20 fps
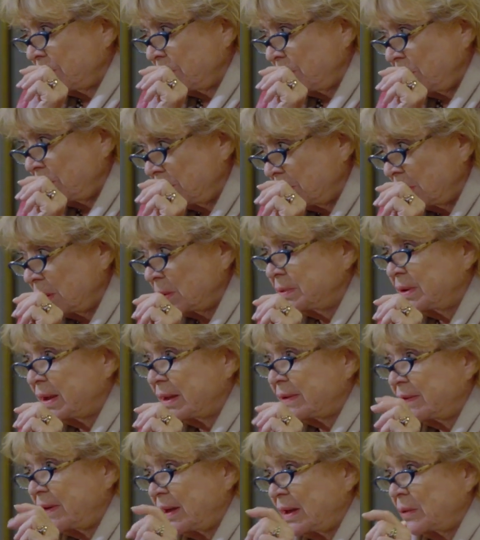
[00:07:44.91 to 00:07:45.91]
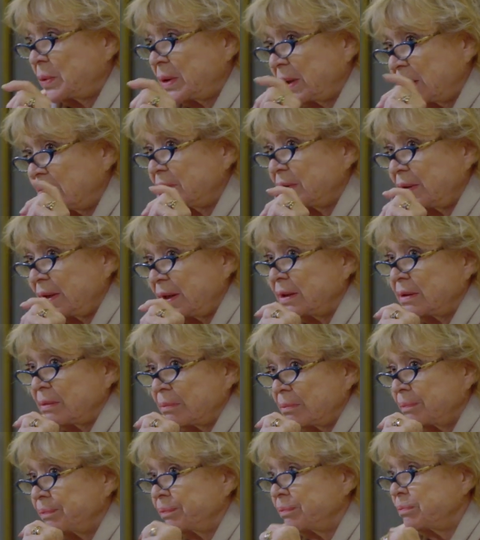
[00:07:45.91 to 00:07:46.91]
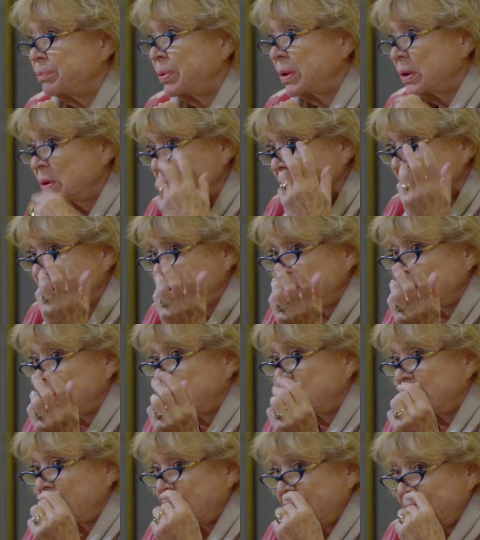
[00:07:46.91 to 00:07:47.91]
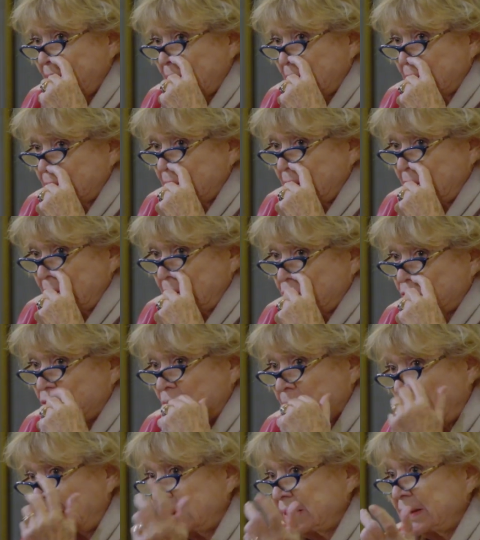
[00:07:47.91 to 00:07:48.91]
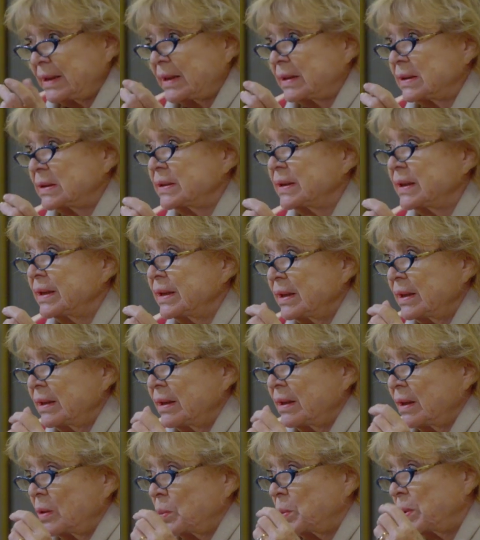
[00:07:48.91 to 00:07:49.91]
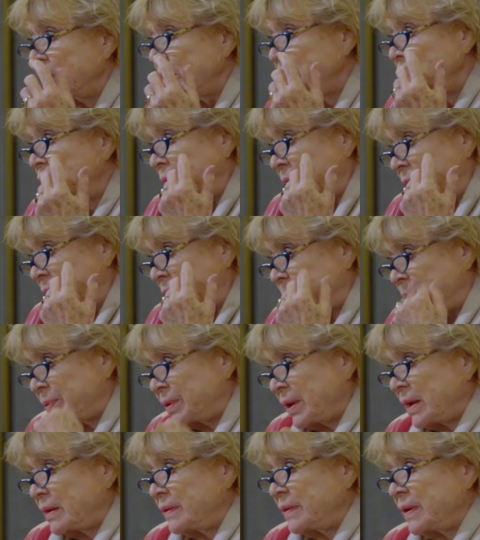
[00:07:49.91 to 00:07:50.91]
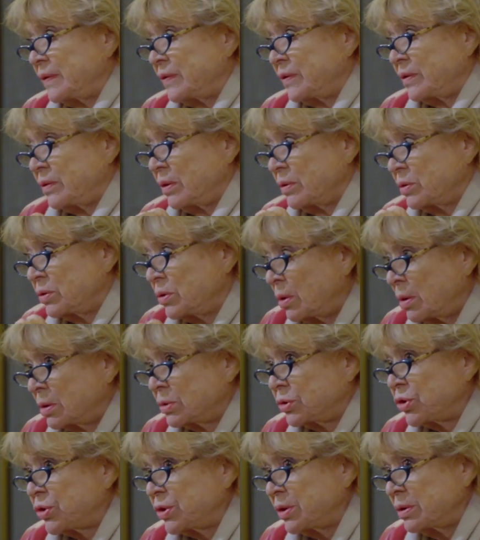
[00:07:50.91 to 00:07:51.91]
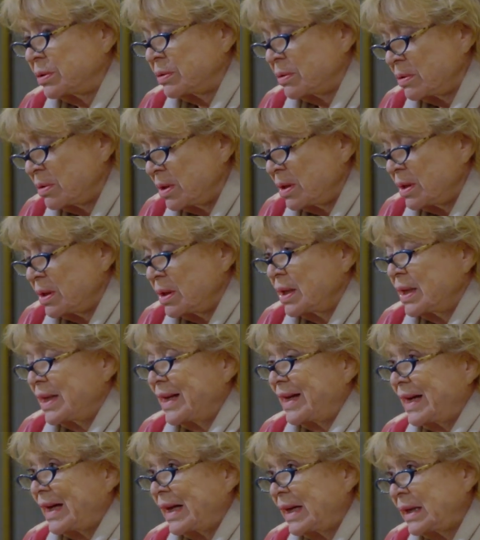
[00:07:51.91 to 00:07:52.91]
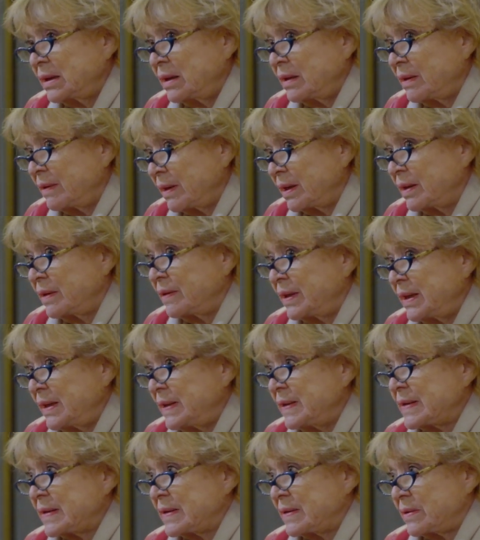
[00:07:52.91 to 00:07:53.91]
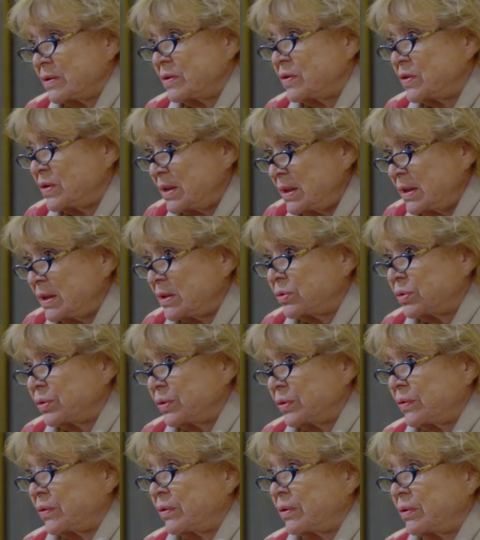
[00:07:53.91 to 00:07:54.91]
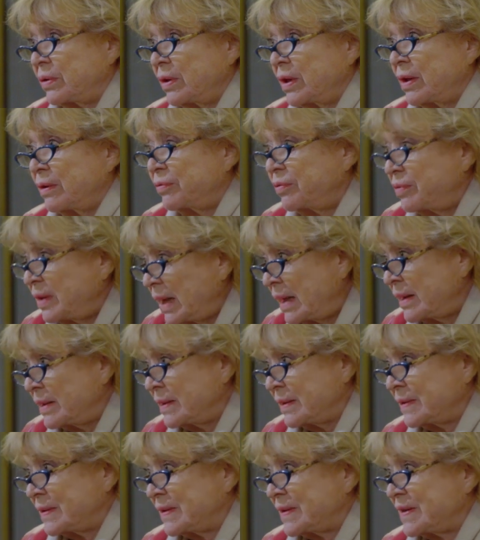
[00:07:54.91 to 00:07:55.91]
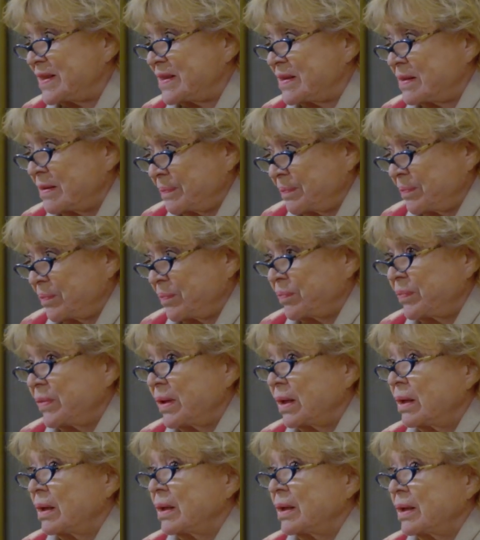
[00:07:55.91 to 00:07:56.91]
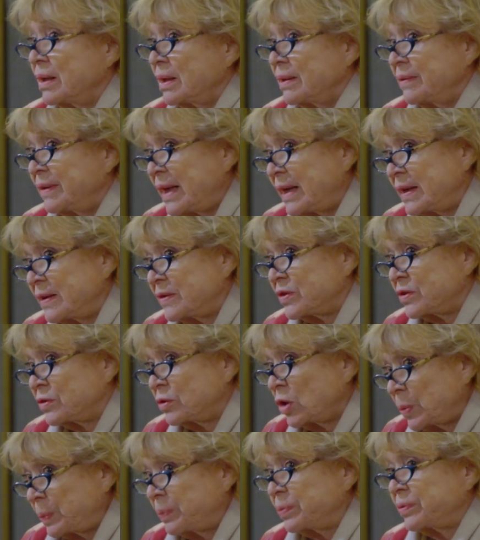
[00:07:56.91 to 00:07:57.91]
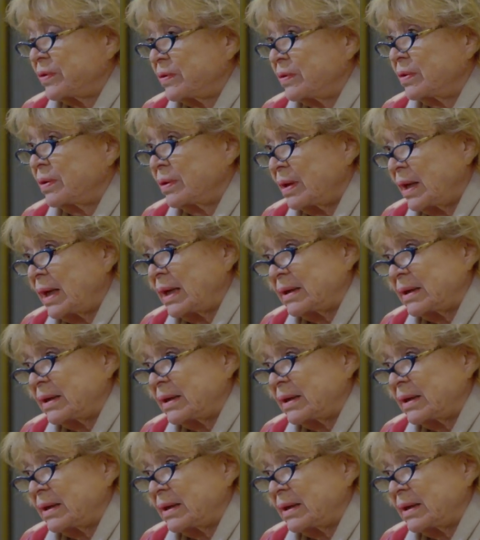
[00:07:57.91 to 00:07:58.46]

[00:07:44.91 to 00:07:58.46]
You know that they were in Poland, they were in Romania, where they practiced torture, and these secret flights, they stopped at